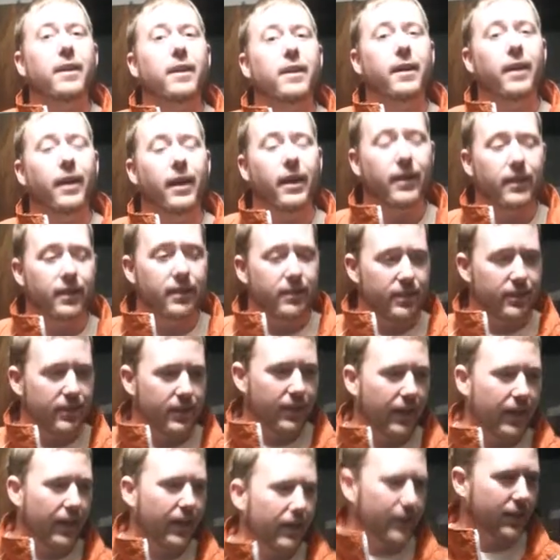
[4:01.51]
Batman? Yes.
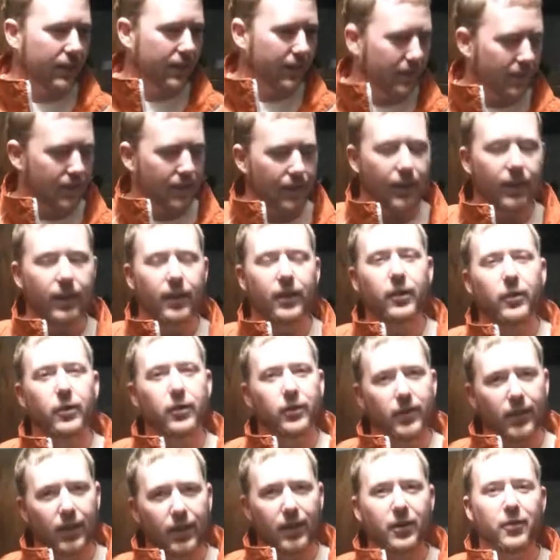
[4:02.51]
That. Thank you.
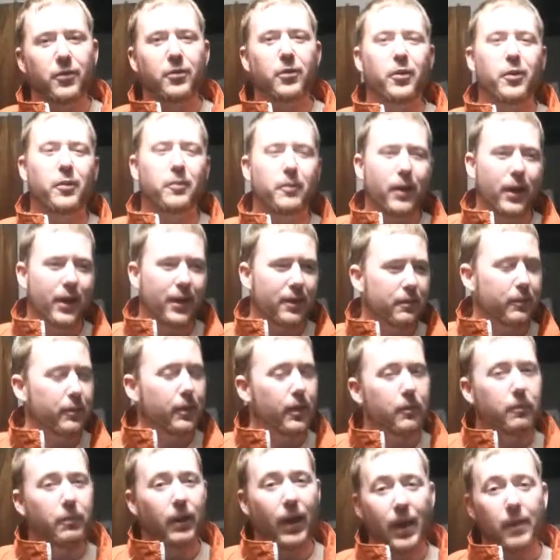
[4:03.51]
Thank you for reminding
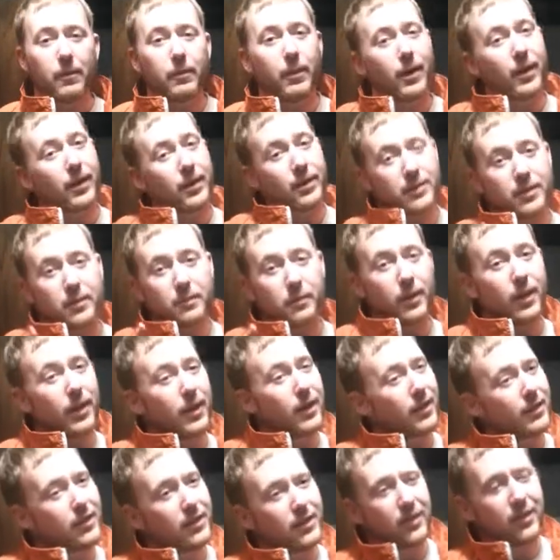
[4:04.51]
me. Batman is a
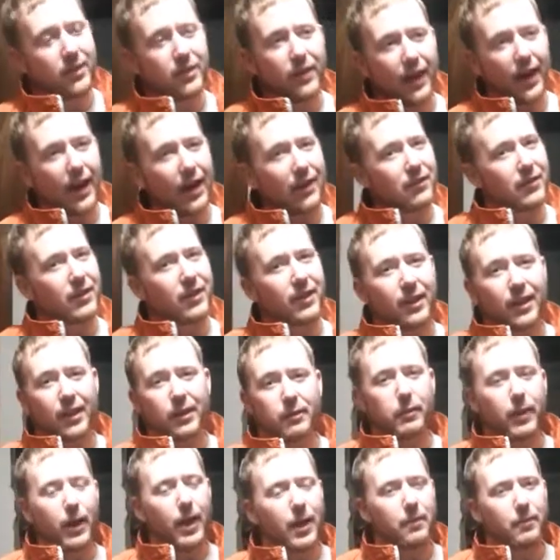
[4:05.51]
must. You have to
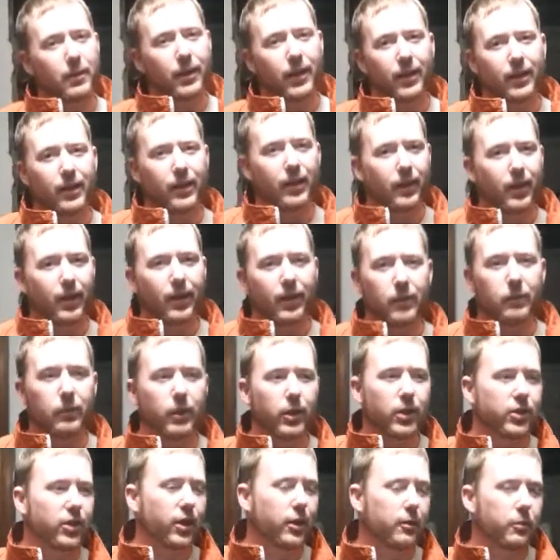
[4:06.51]
like Batman in any
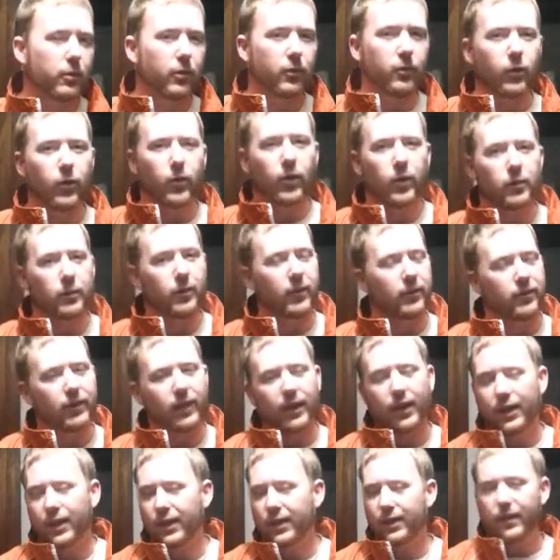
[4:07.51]
way, shape, or form. If
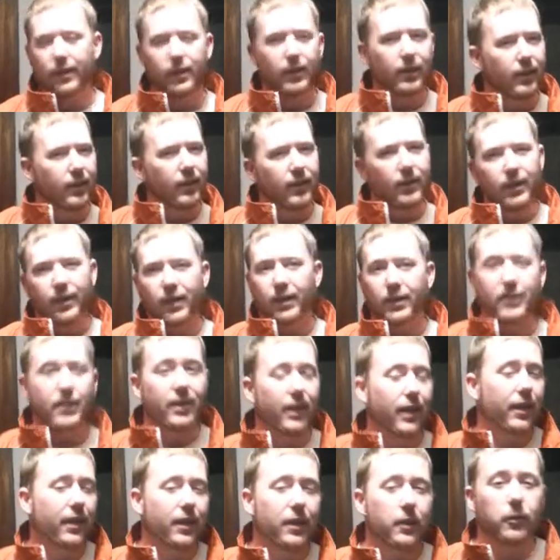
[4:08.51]
not, it's
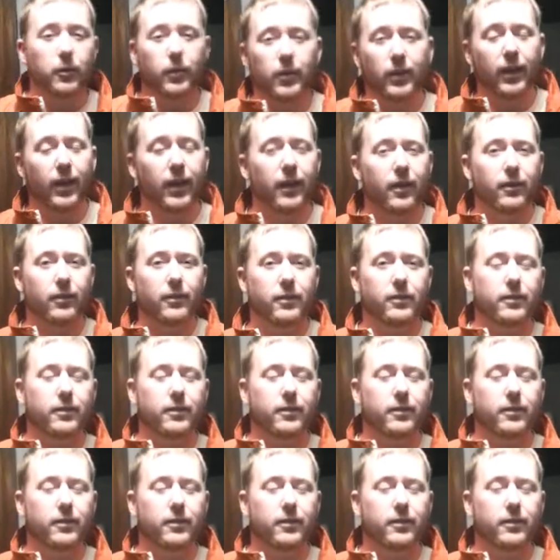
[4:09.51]
not going to work out.